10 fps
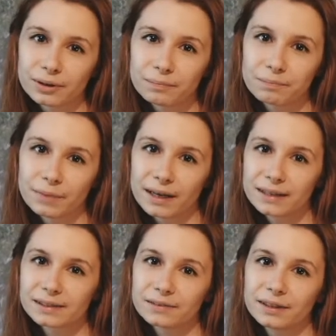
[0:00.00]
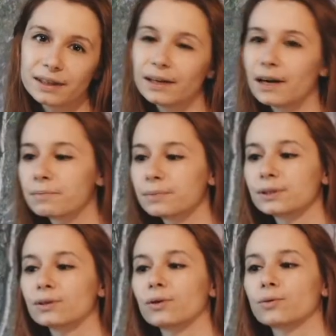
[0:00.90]
the pace of the
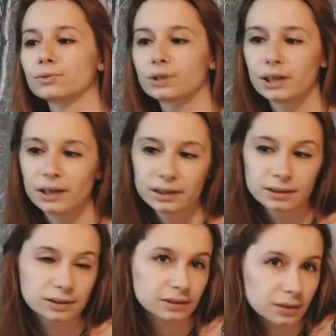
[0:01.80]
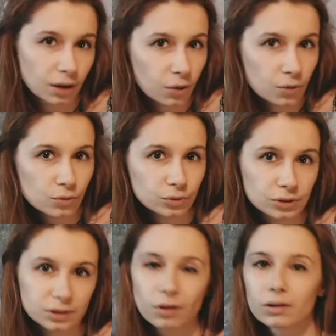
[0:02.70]
episode is slow,
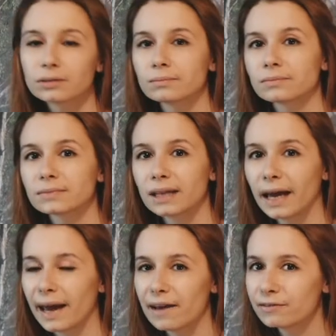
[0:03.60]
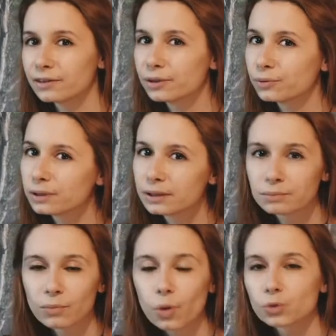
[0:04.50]
solemn, heavy with
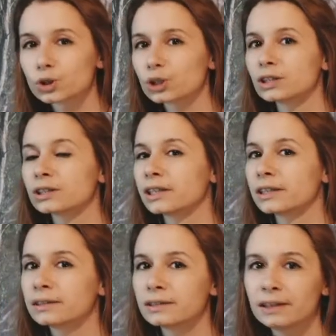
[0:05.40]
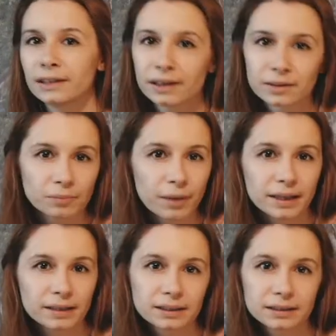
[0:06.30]
emotion and the
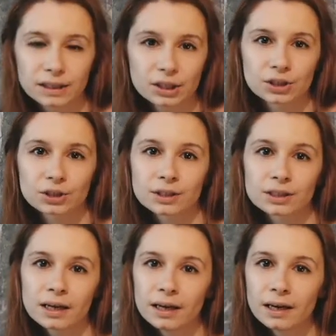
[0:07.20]
unmade decisions,